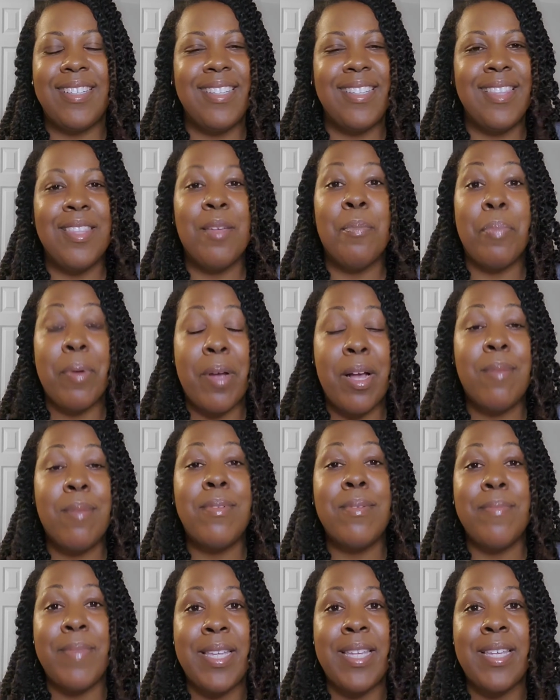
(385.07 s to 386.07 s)
The
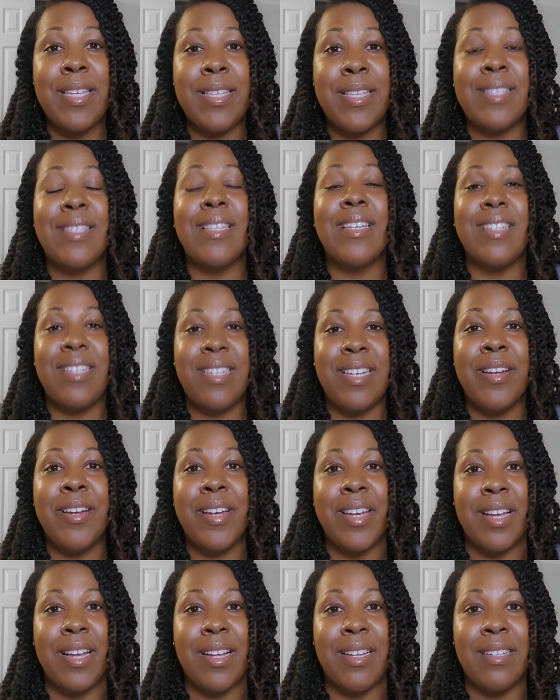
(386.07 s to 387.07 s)
problem is
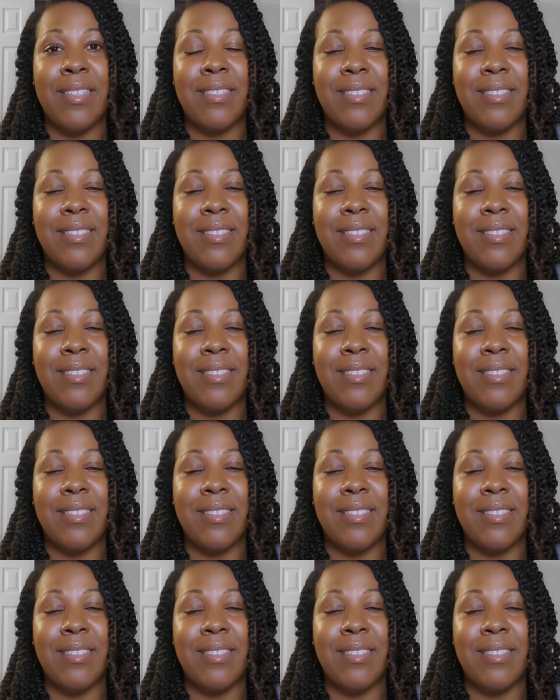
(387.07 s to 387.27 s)
Darian.